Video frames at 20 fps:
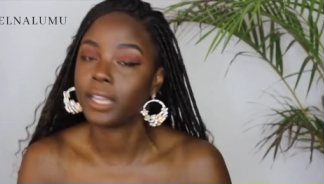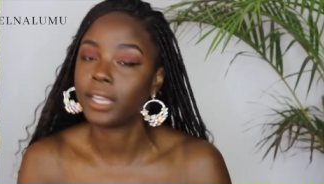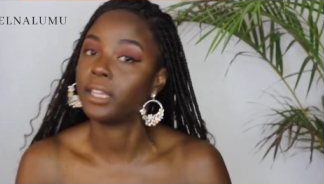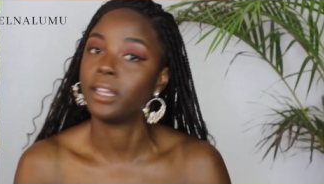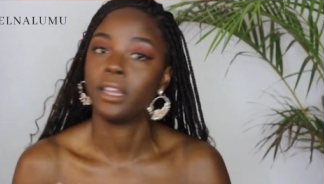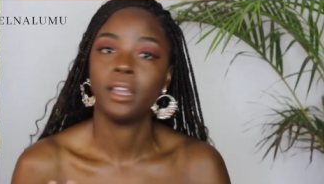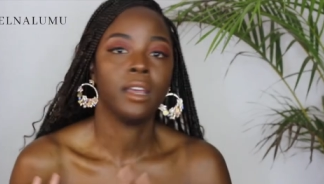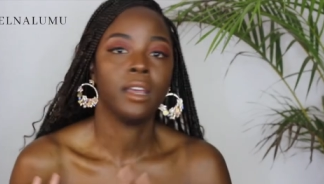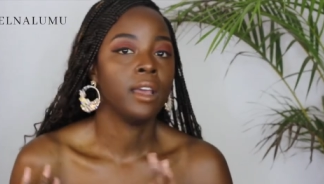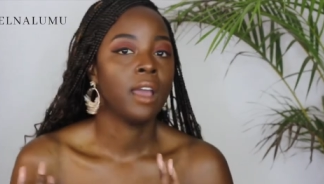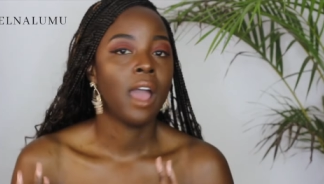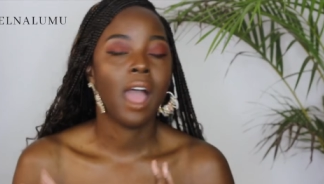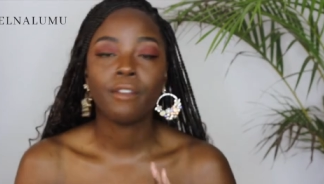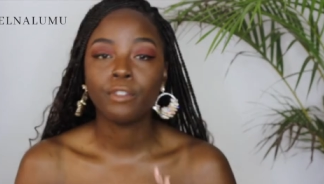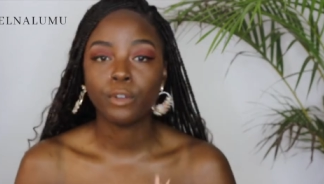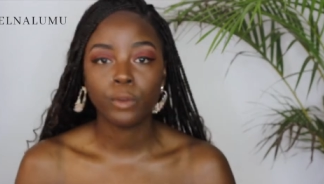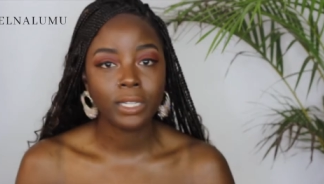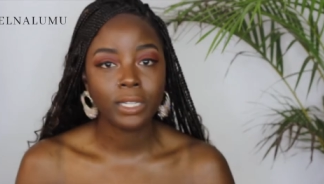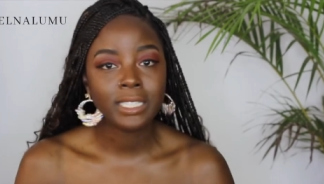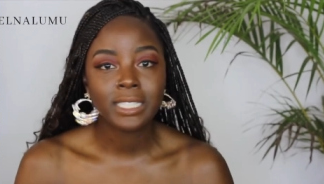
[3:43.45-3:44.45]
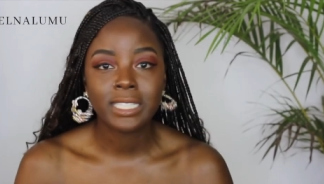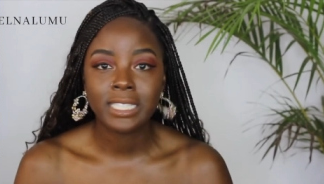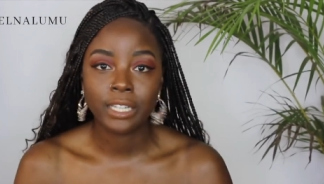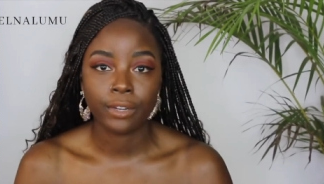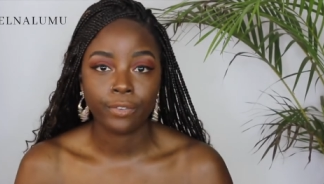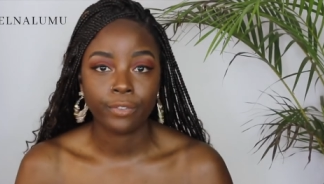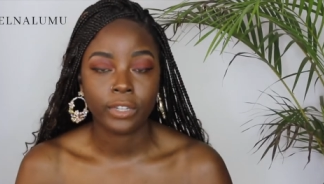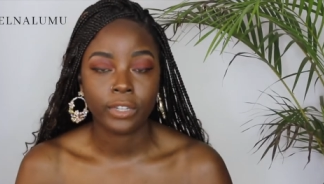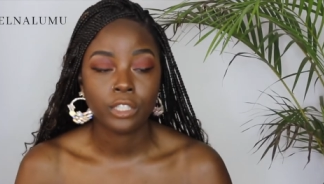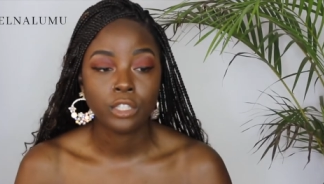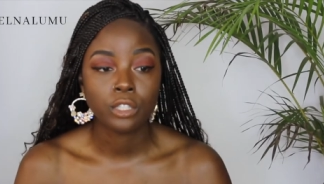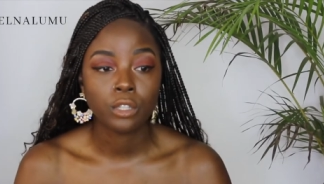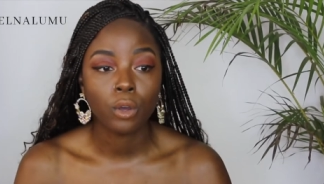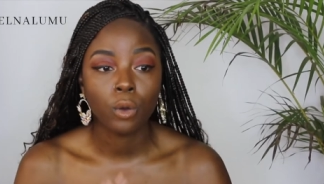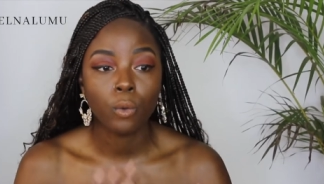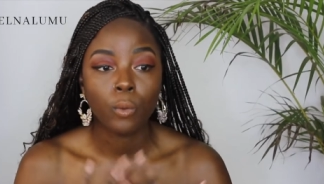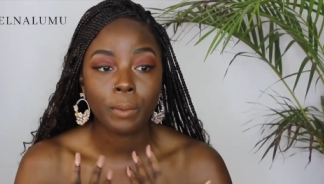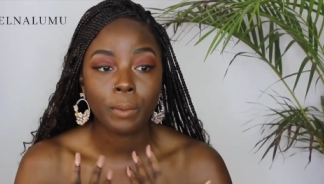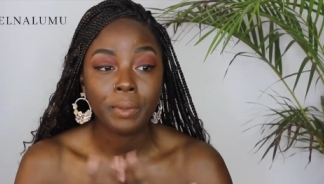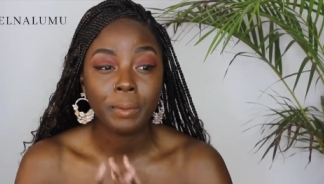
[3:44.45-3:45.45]
Like everyone's different.
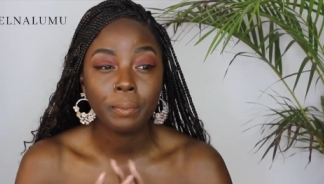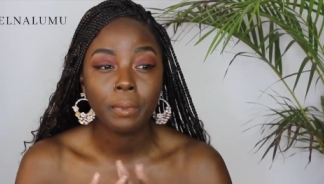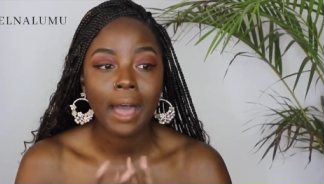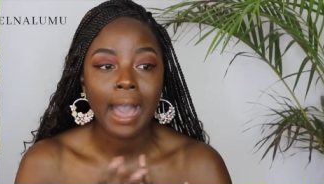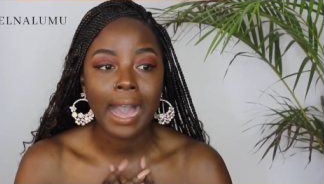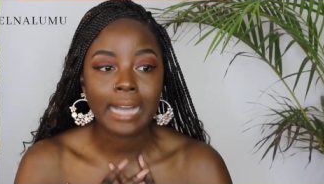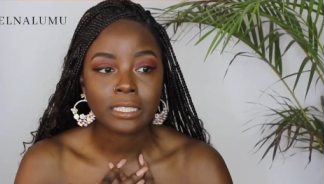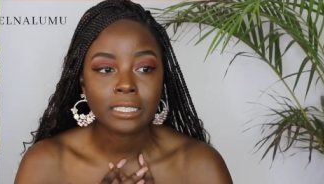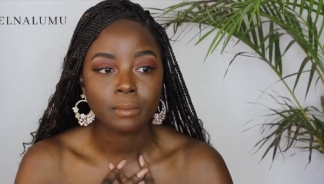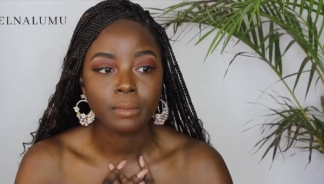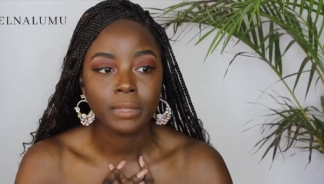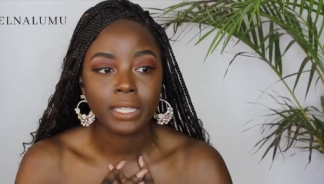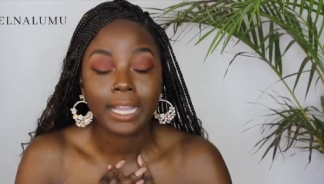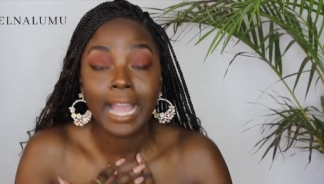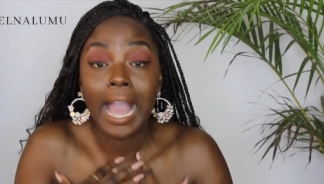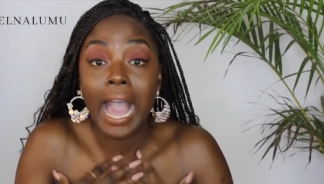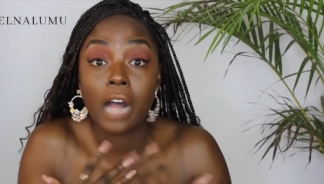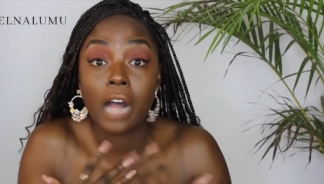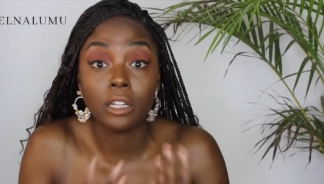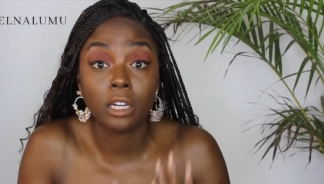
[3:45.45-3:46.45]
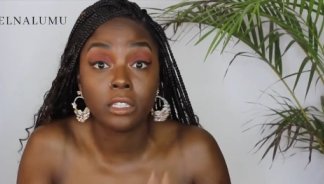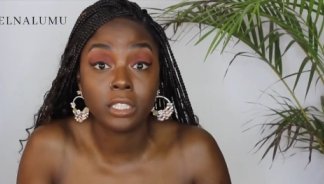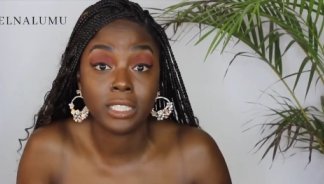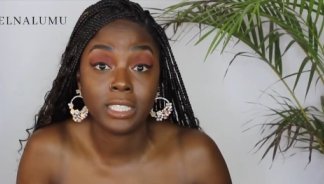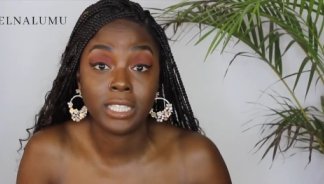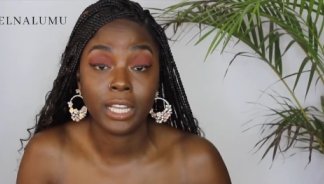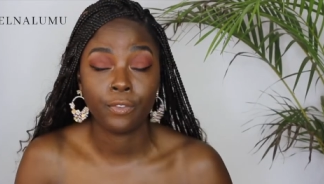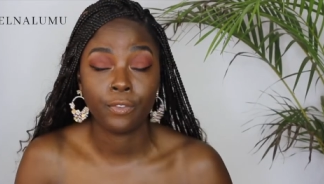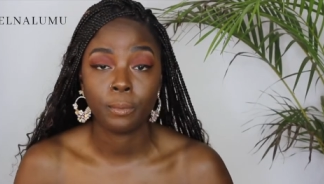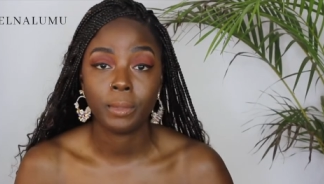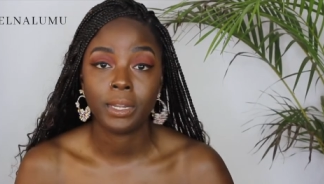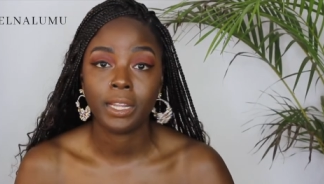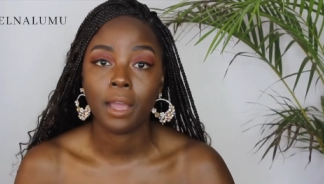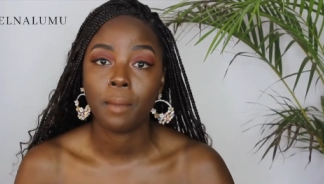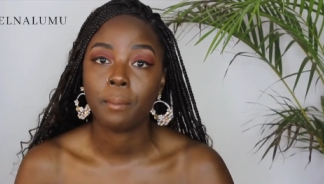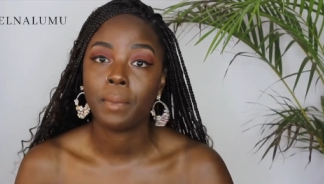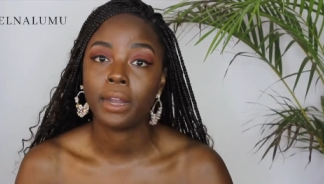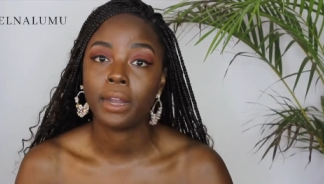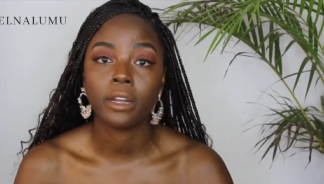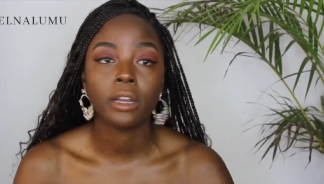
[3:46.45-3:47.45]
So when people ask me like how long did it take for me to
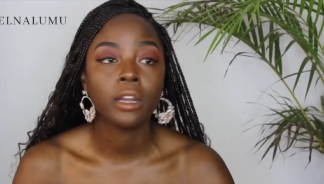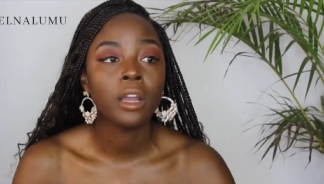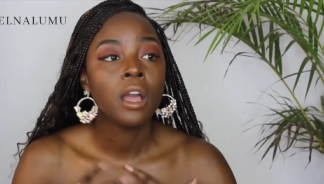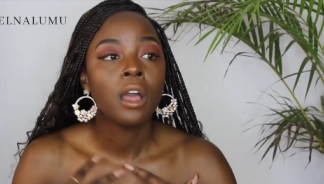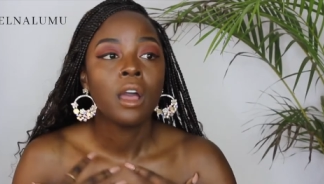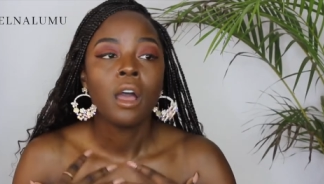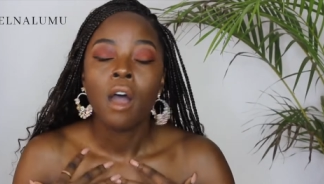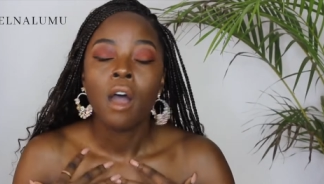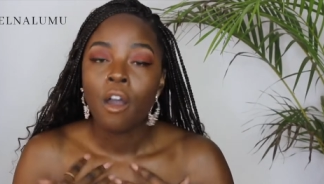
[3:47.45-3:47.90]
get better,